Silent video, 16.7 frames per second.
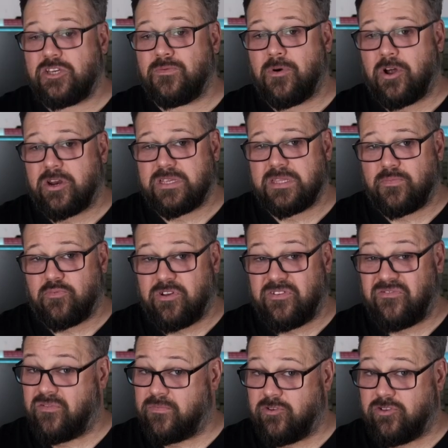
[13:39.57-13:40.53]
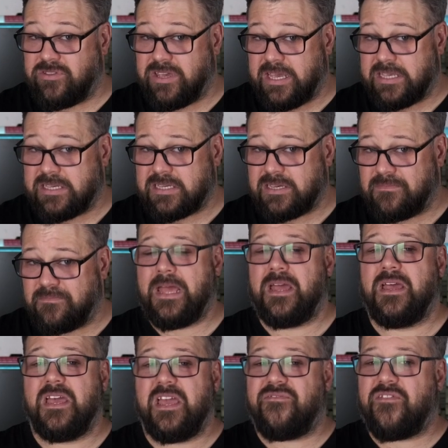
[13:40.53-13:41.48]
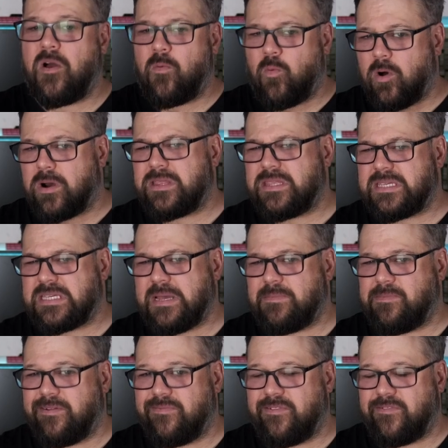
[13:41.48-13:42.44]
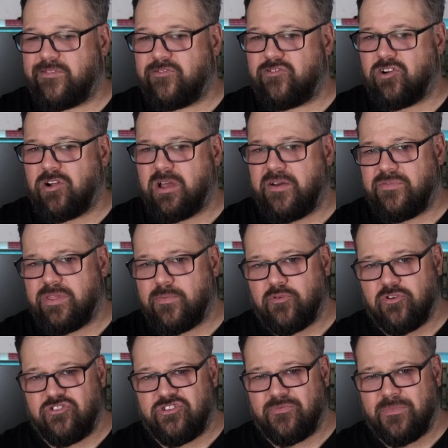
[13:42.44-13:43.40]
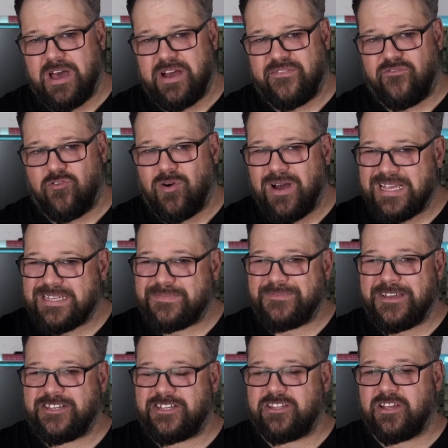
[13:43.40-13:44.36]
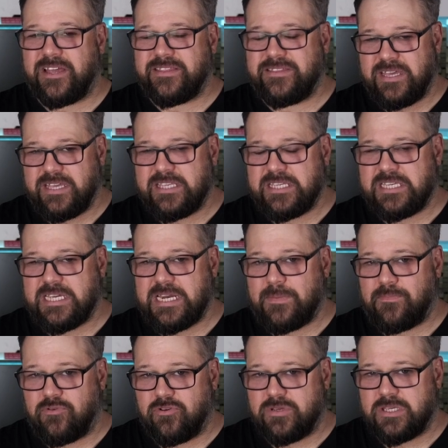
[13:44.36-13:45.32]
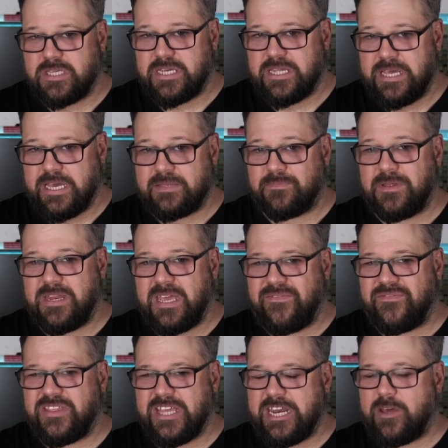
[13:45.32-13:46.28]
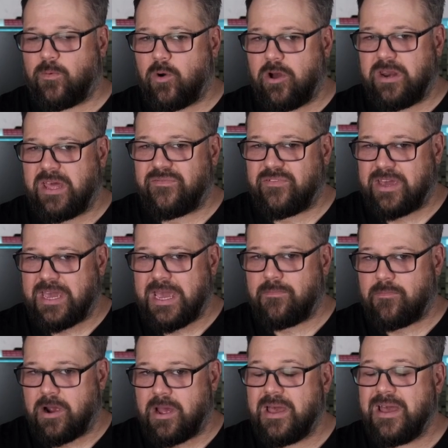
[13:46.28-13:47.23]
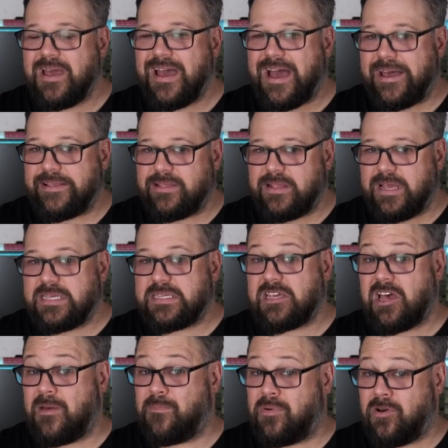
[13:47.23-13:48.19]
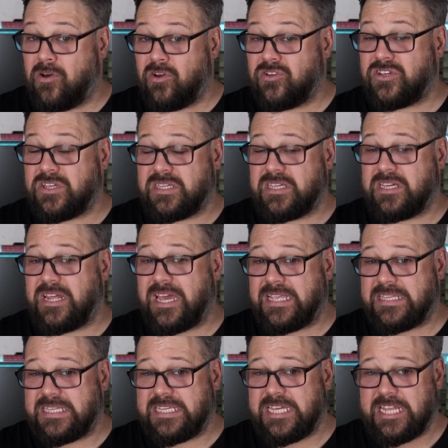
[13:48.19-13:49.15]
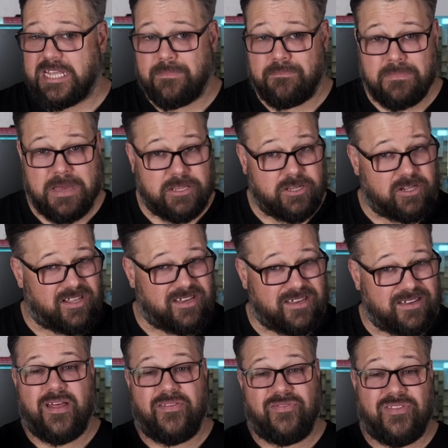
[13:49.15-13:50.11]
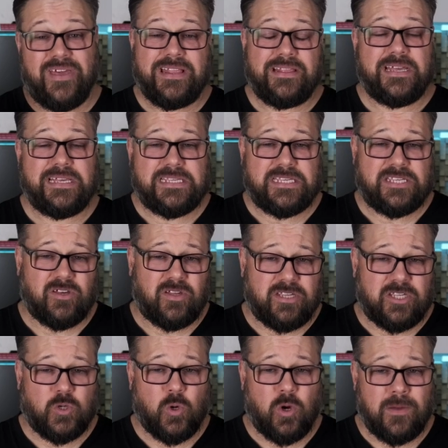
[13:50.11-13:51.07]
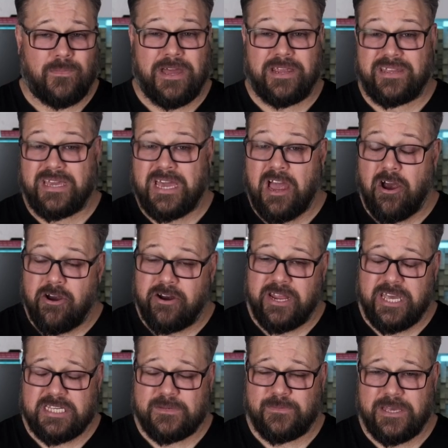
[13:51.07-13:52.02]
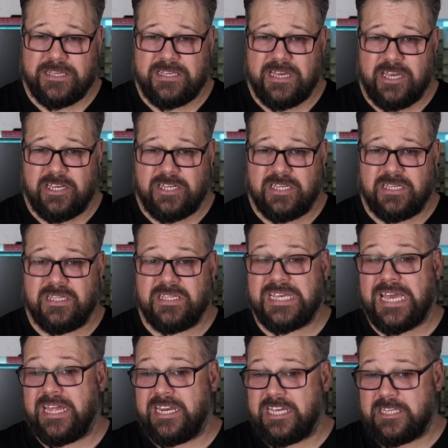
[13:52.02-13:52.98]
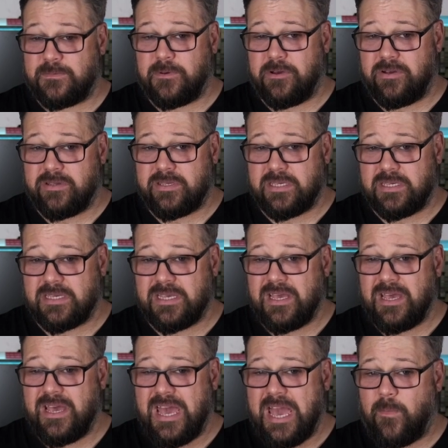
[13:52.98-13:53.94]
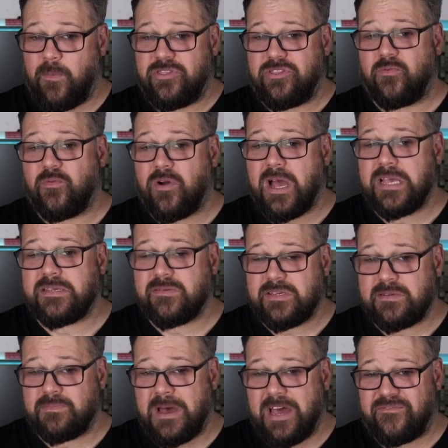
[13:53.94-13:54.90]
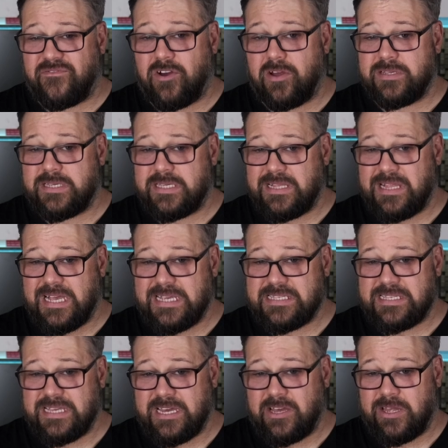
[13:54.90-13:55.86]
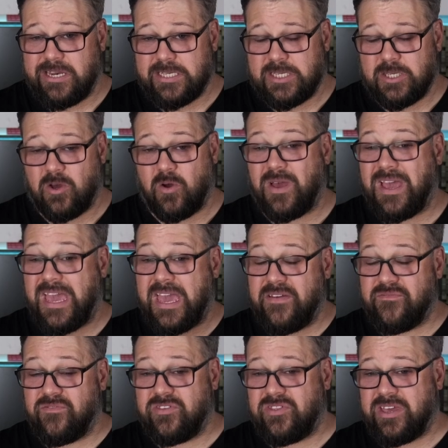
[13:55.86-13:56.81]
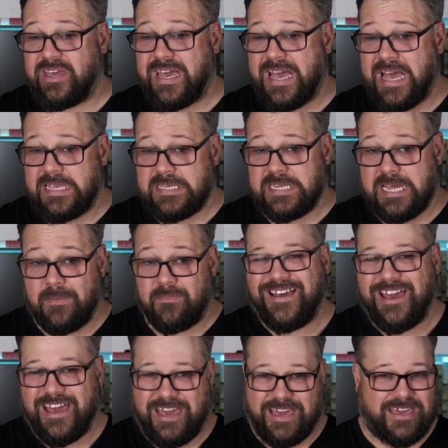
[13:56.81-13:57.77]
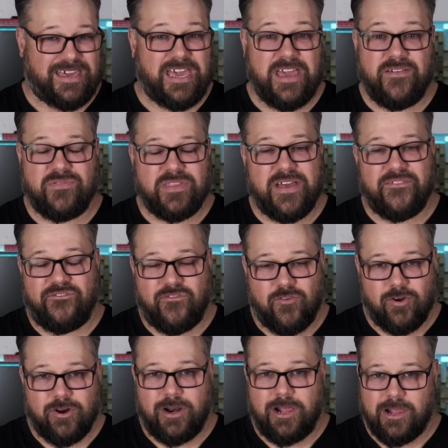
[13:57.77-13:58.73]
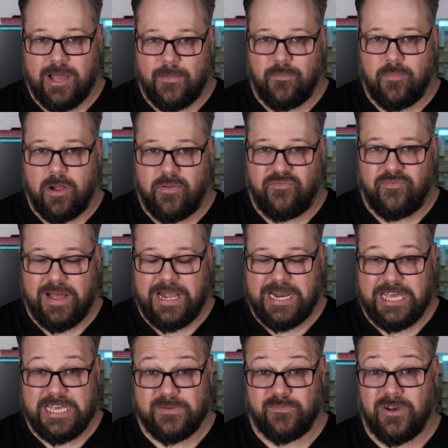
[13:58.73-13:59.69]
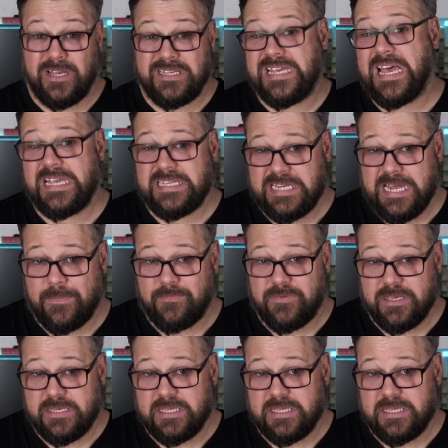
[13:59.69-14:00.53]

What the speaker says: monitor the print from your desk. If I wanted the same level of control over the Prusa Mark IV, as mentioned, I'd need to set up Prusa Connect, but even then it won't have a camera unless I purchase it and set it up manually. That leads us on to talking about current expectations and experiences. And with the rise of smartphones in the last decade or so, everything has an app. Heck, even that $4 light bulb from AliExpress has an app these